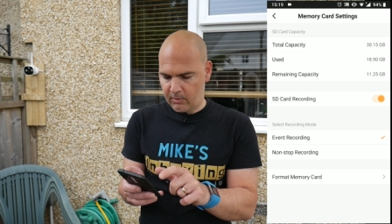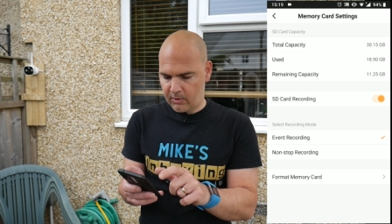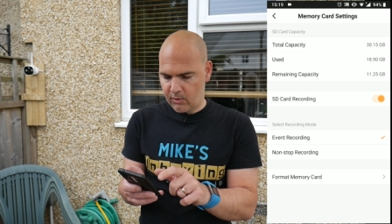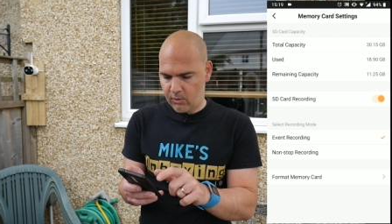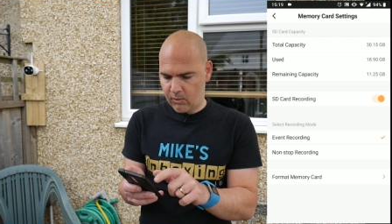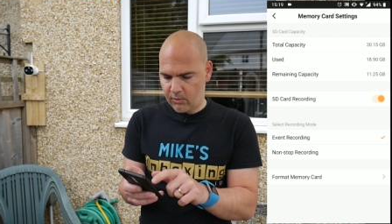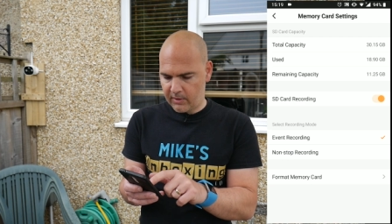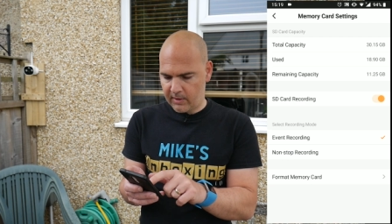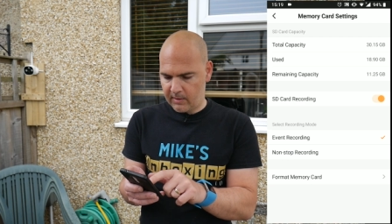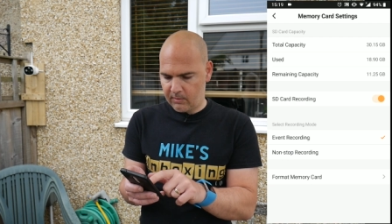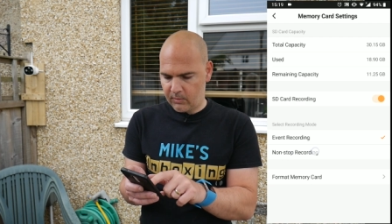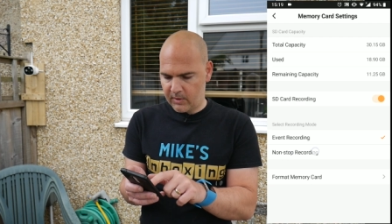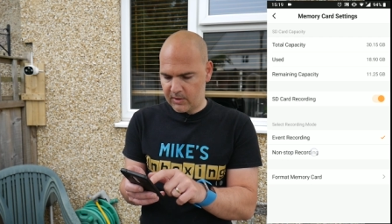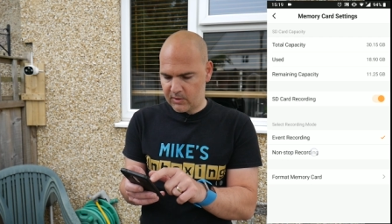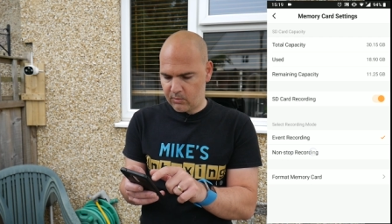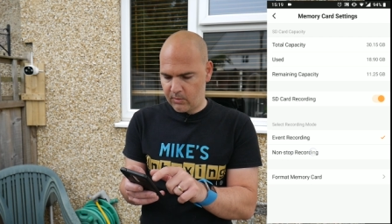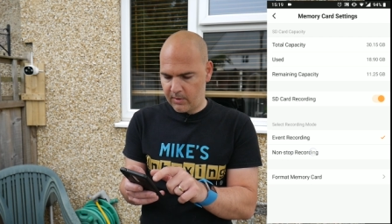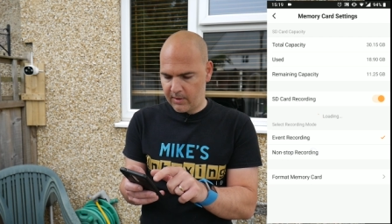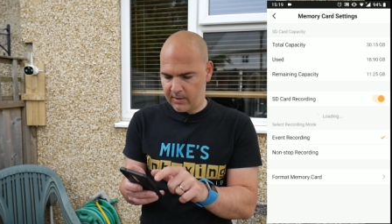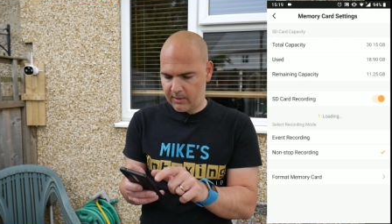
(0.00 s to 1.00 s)
recording,
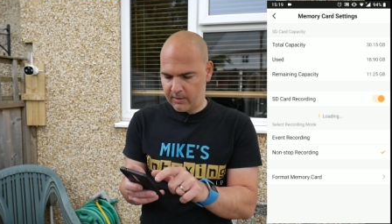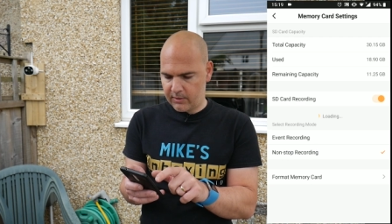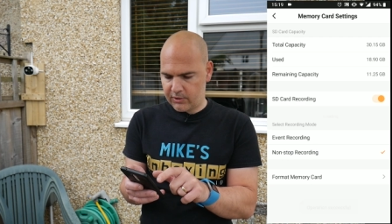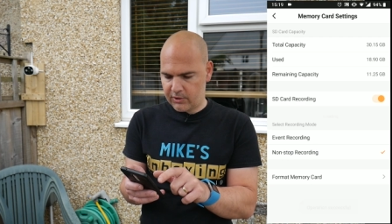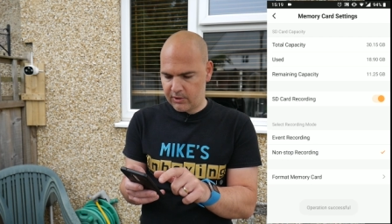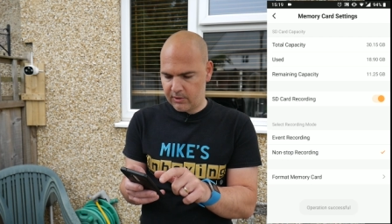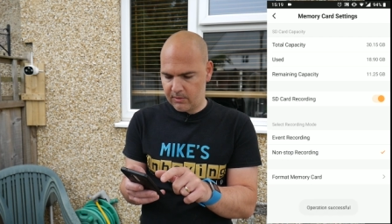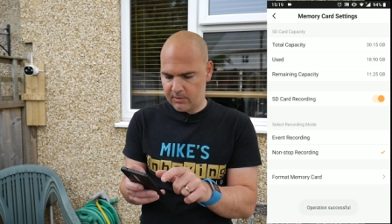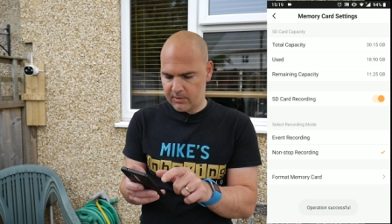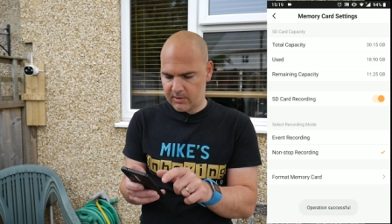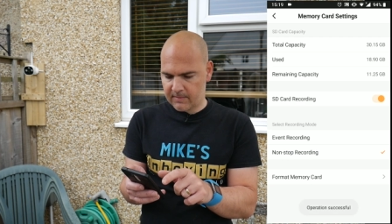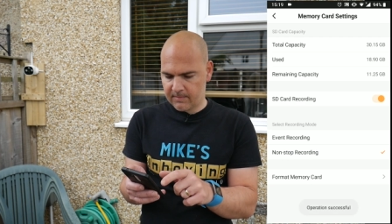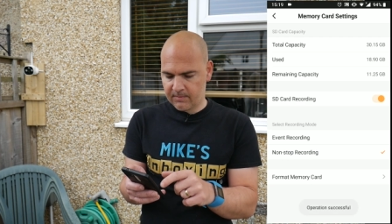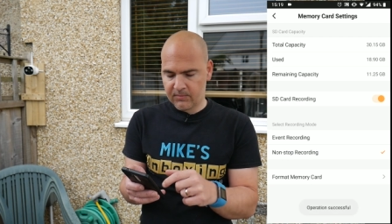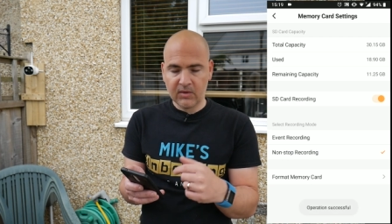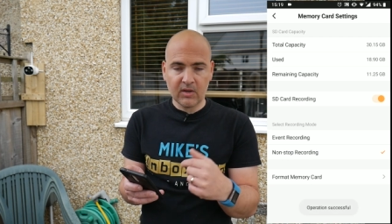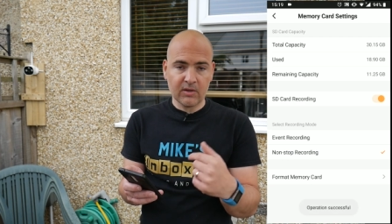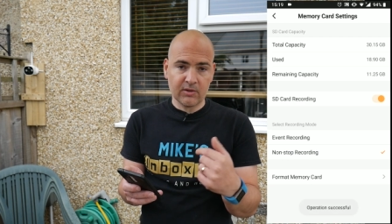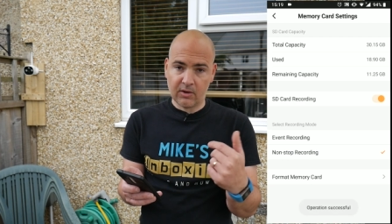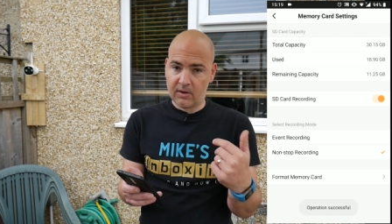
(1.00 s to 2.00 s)
which we're going to choose.
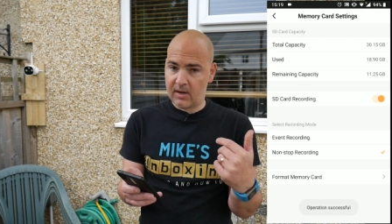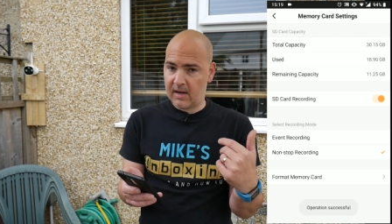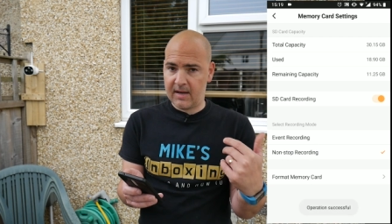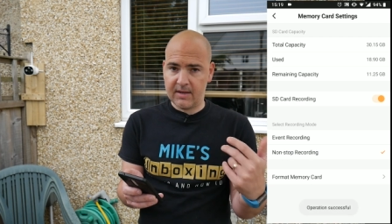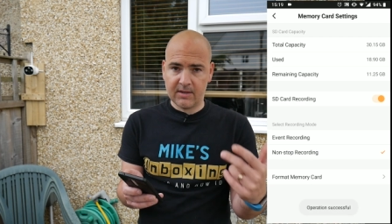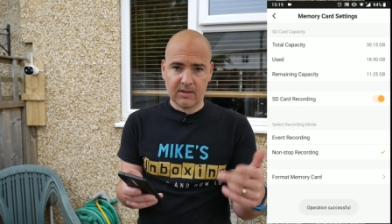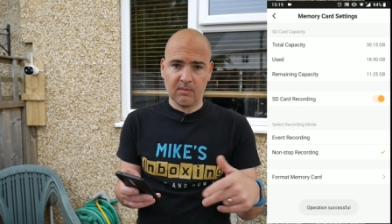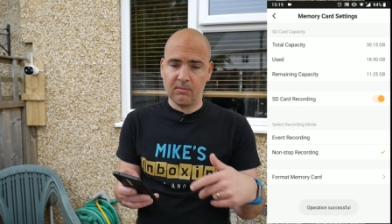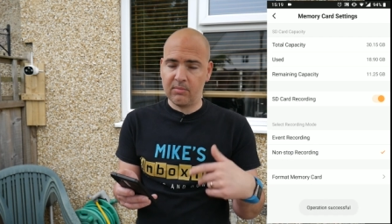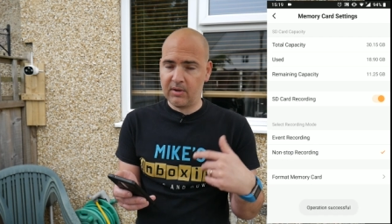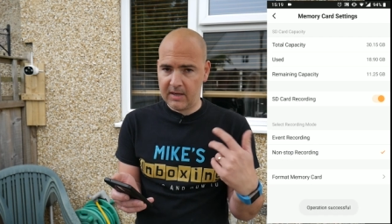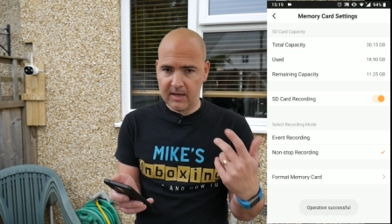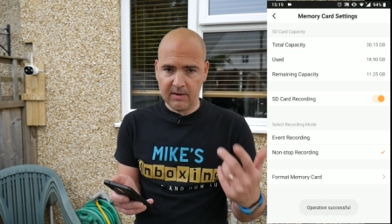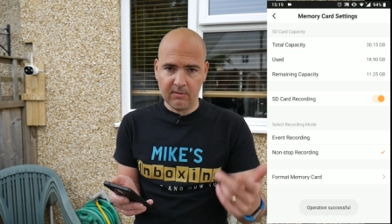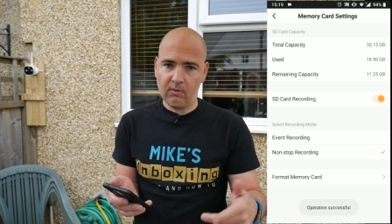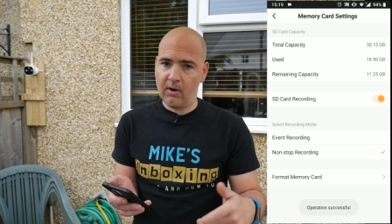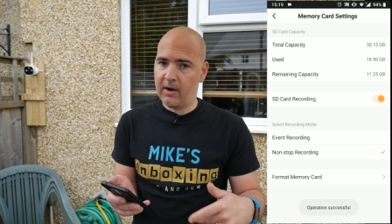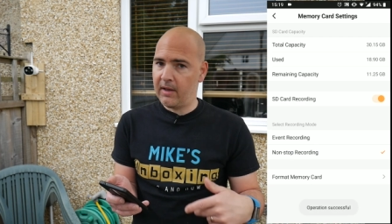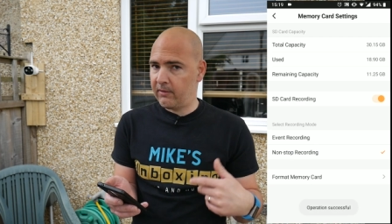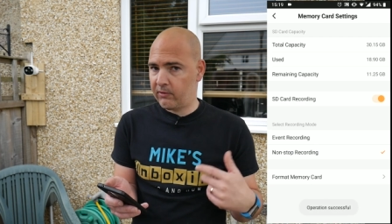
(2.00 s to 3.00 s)
So that is completely
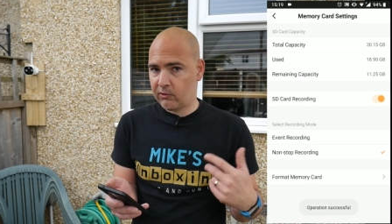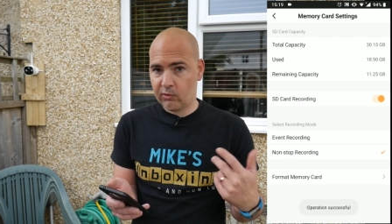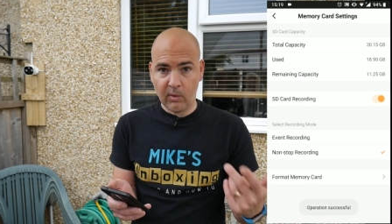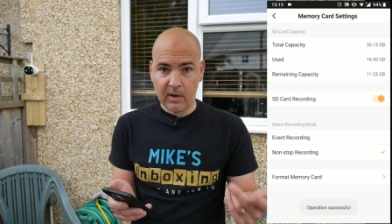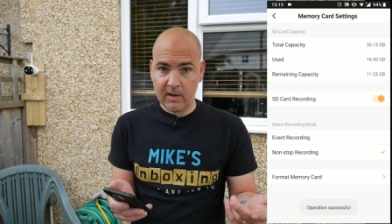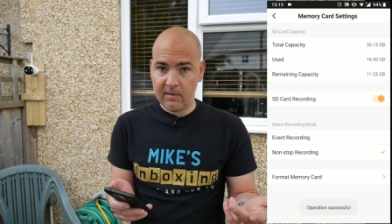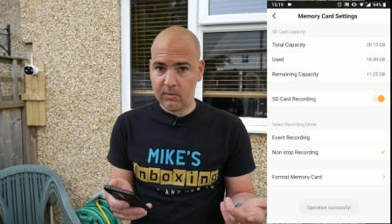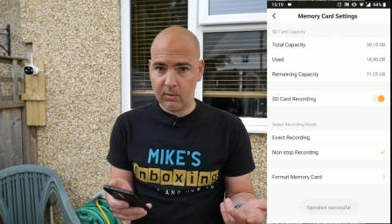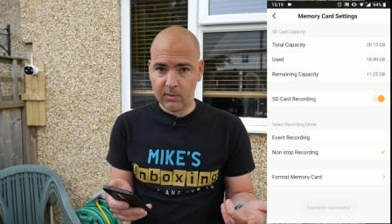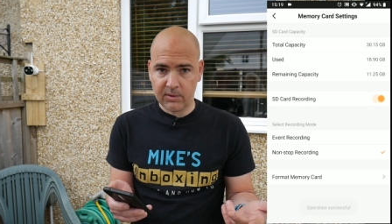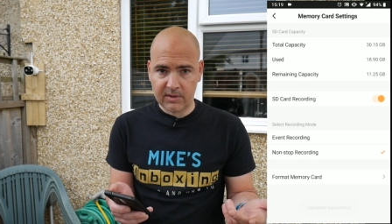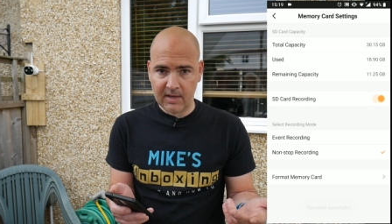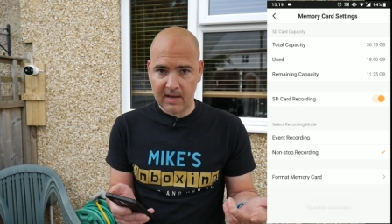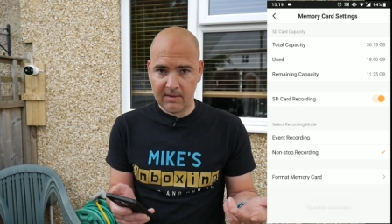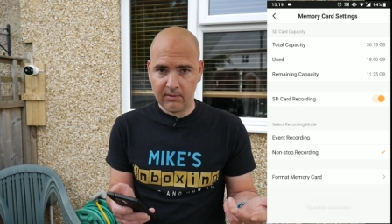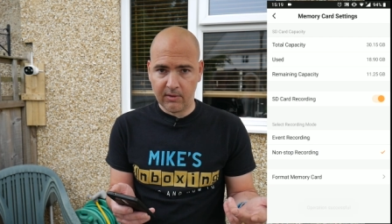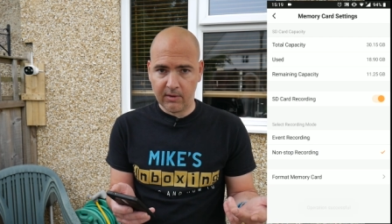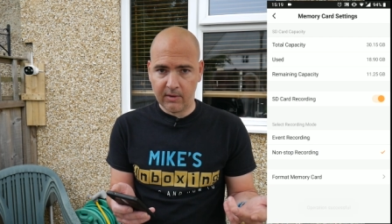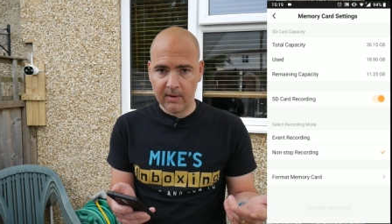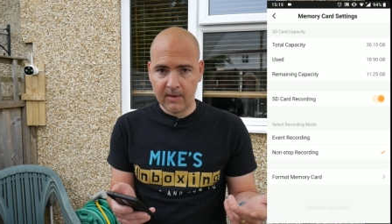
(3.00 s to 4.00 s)
running twenty-four
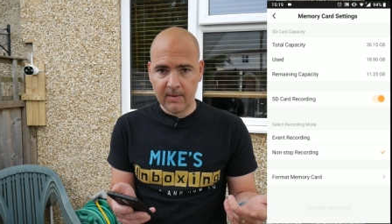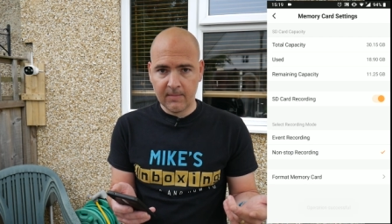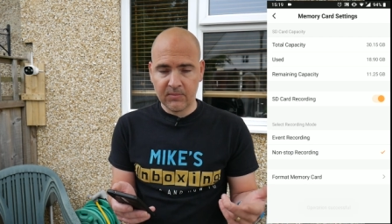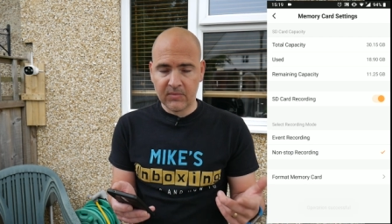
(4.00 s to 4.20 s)
seven